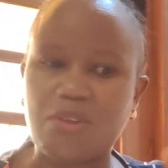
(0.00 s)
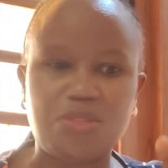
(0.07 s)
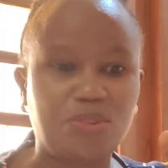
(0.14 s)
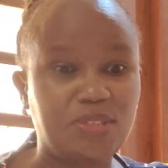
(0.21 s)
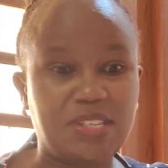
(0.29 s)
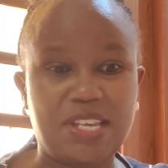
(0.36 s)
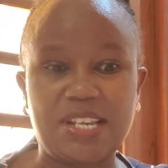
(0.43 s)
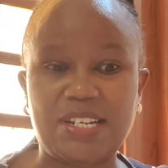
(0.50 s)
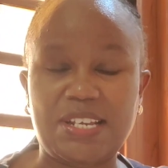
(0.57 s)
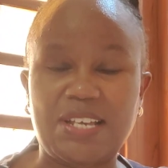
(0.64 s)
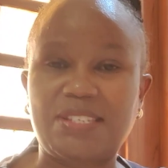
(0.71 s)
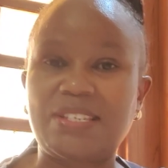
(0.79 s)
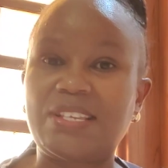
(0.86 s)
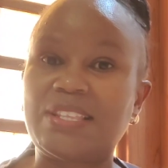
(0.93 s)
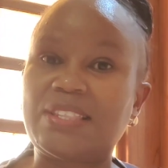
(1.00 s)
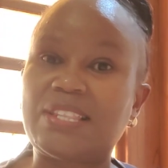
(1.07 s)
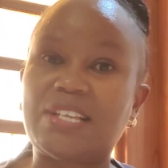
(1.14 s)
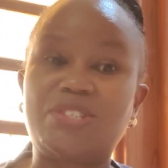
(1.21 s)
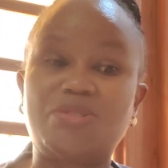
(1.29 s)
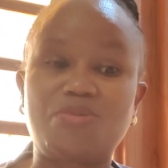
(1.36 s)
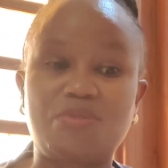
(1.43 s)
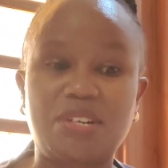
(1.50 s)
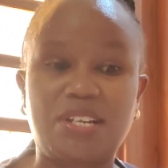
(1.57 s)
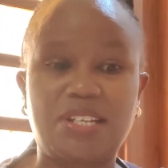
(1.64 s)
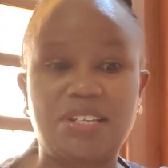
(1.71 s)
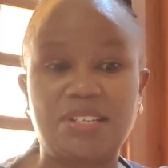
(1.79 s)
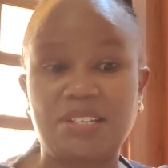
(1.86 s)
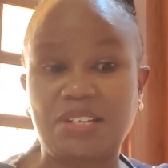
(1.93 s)
on those areas that you
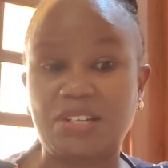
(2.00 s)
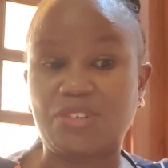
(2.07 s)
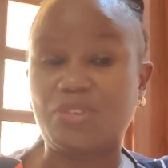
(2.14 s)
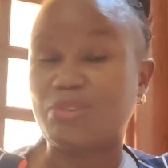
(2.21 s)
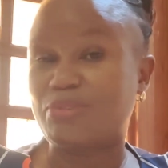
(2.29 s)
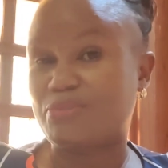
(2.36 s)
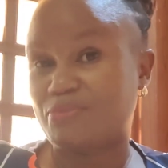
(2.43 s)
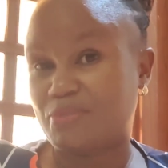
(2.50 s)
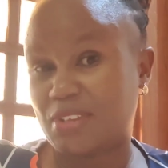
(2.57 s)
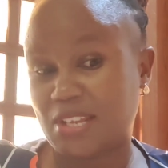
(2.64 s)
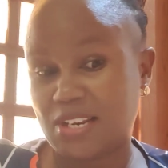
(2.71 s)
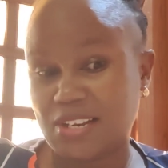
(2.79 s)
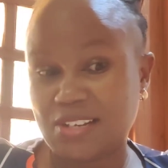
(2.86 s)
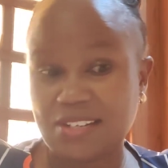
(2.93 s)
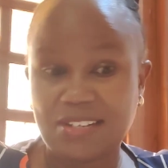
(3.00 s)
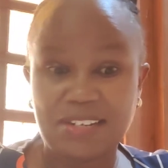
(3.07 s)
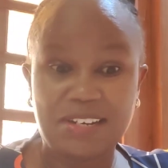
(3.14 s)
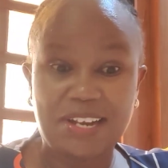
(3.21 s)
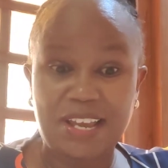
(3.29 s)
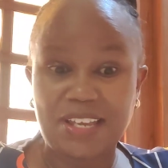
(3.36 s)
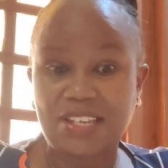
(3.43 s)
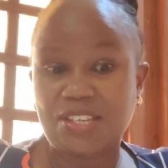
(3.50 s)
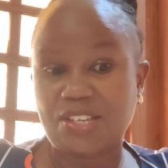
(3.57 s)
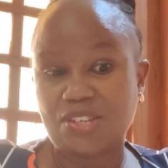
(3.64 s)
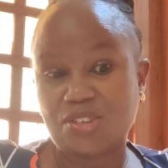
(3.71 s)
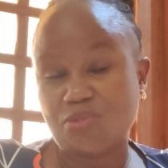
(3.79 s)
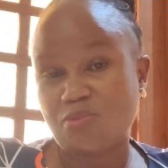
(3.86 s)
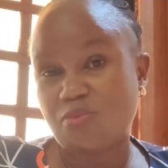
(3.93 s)
really don't feel
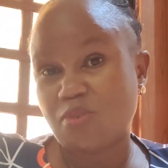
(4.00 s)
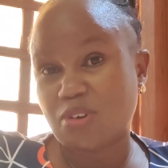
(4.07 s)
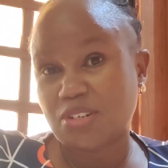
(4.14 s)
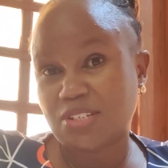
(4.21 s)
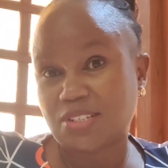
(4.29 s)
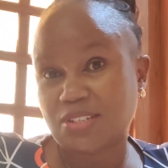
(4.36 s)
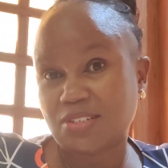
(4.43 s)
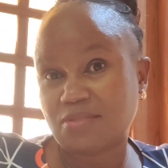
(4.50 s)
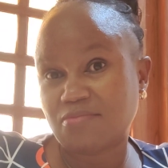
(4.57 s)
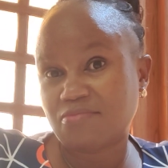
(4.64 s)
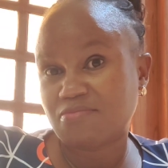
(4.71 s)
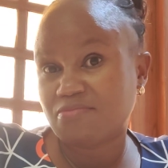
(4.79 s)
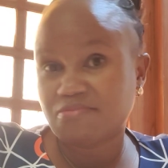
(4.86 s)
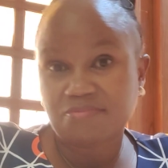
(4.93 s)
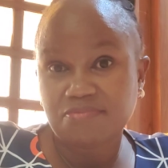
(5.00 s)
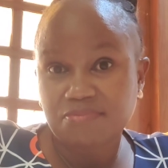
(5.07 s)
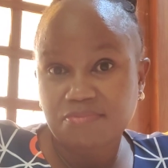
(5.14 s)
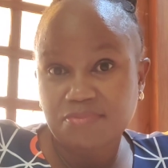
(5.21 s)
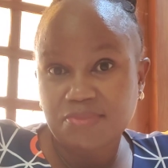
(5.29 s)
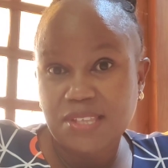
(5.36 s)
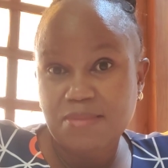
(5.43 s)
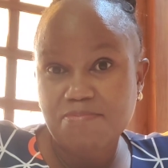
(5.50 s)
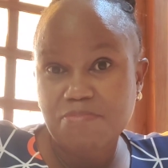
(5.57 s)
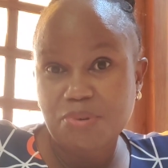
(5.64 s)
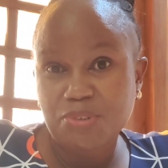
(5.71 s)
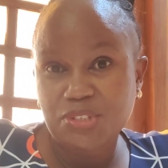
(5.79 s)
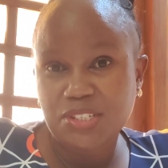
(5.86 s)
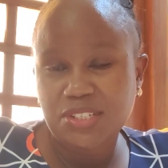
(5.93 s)
like you want them
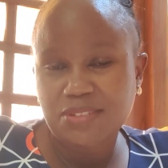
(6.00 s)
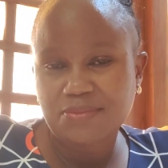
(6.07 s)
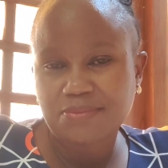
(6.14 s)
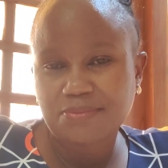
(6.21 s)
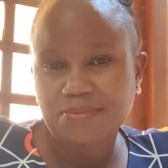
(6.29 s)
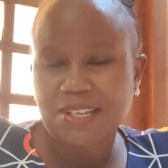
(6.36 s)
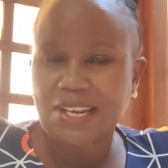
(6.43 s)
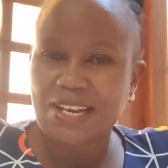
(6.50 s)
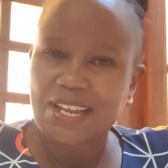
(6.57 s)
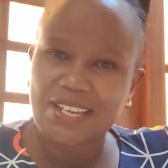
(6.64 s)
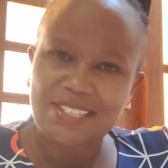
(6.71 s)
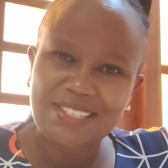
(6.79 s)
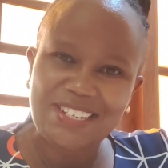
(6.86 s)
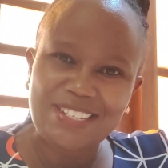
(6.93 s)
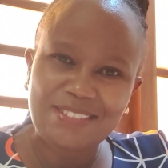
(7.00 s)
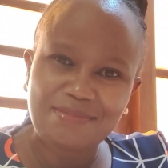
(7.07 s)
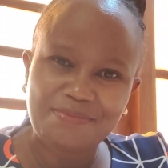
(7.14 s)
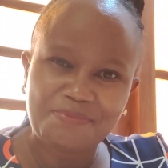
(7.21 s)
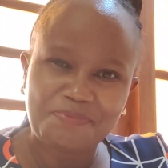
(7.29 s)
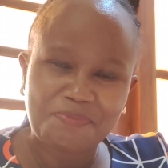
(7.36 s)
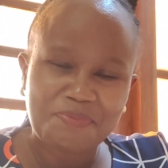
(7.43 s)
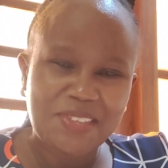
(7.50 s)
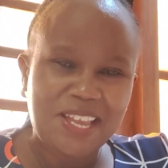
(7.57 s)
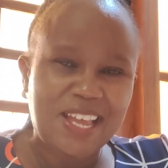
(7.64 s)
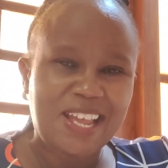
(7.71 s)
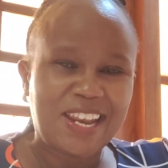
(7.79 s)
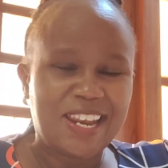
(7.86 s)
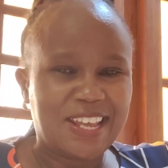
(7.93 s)
pushed. Lastly,
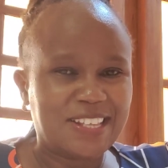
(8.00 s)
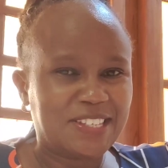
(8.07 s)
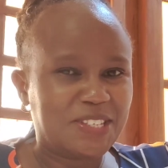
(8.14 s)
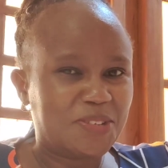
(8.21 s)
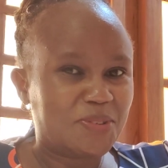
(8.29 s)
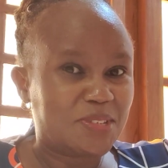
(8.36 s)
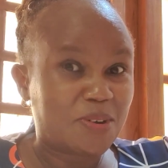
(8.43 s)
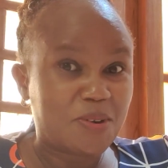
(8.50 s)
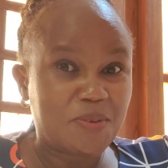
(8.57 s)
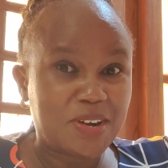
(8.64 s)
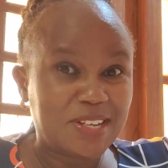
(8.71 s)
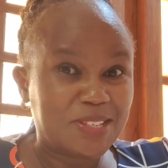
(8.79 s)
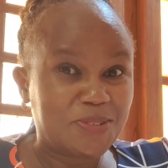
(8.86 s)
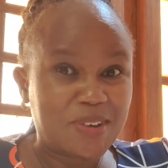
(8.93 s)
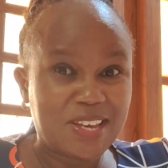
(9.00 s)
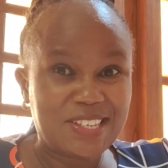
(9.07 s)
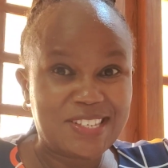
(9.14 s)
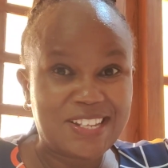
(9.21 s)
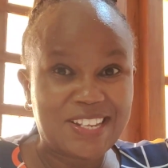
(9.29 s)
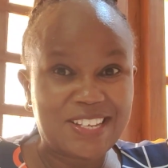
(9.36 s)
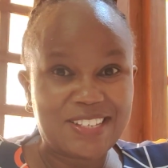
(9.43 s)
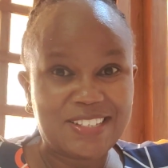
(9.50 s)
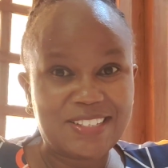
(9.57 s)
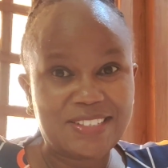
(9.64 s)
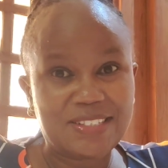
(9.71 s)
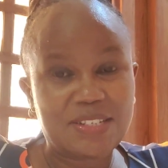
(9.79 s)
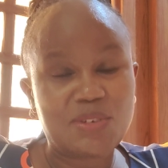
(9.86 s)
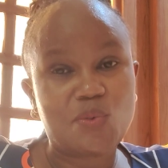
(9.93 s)
let's use our words wisely.
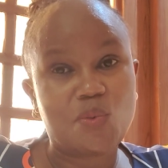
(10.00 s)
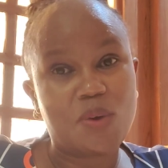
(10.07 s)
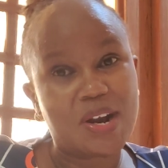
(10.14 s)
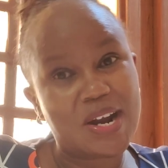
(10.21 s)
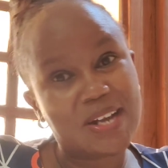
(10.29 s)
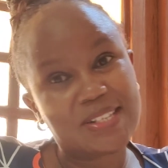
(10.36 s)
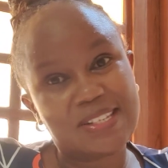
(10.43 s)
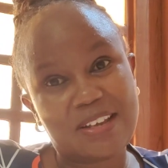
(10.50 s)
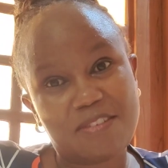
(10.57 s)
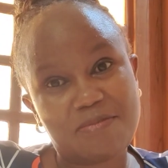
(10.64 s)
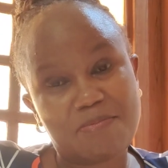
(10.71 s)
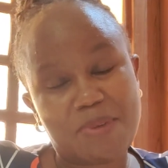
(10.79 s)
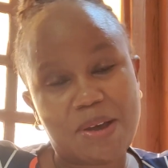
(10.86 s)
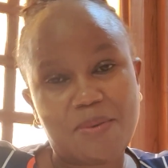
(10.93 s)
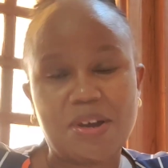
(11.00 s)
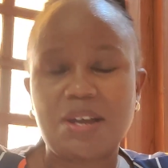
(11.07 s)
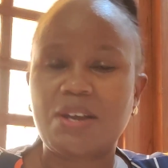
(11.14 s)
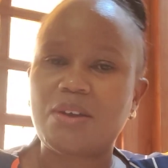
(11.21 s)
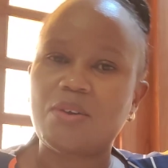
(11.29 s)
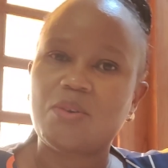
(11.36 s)
Words have power.